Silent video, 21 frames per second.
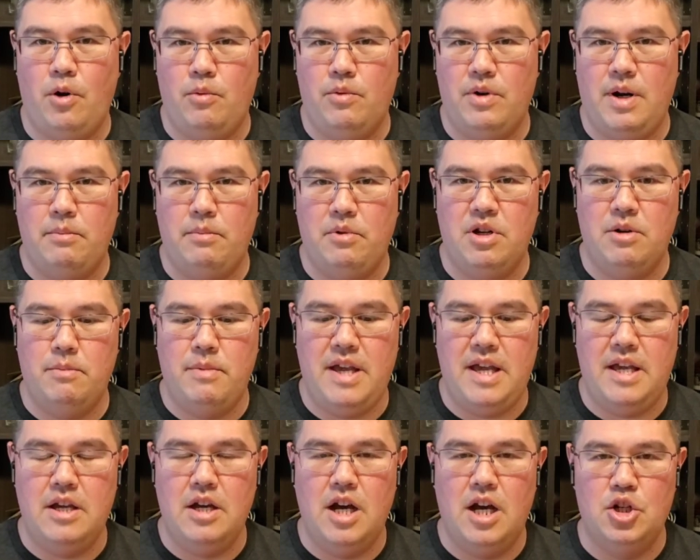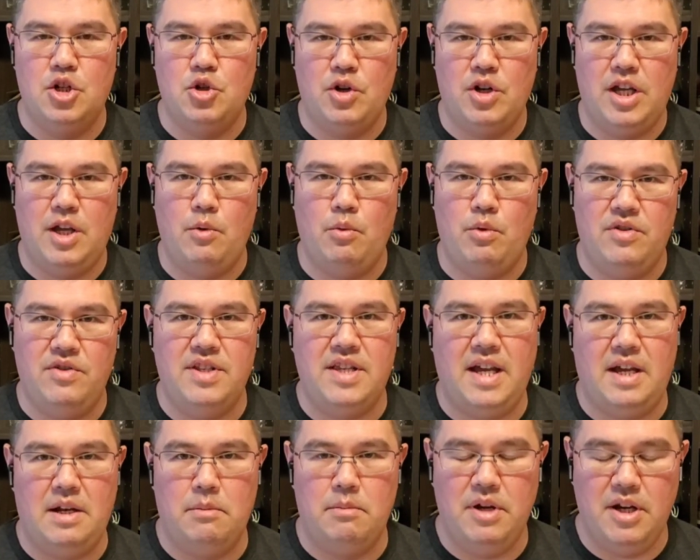when I'm going to be drinking one of these
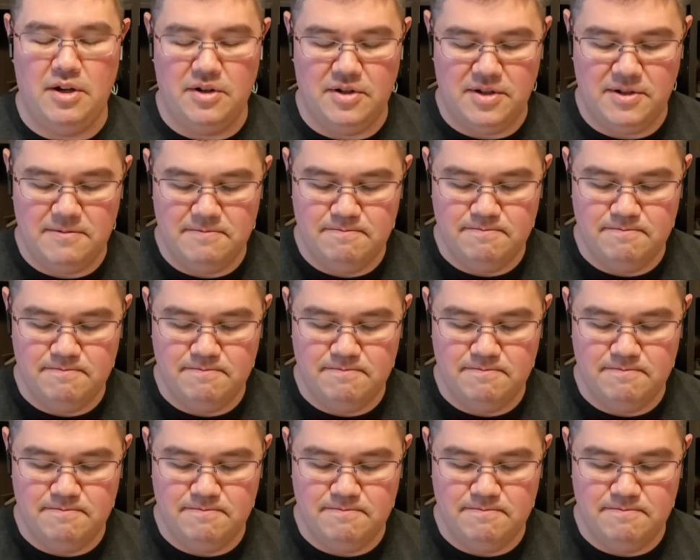kind of beers.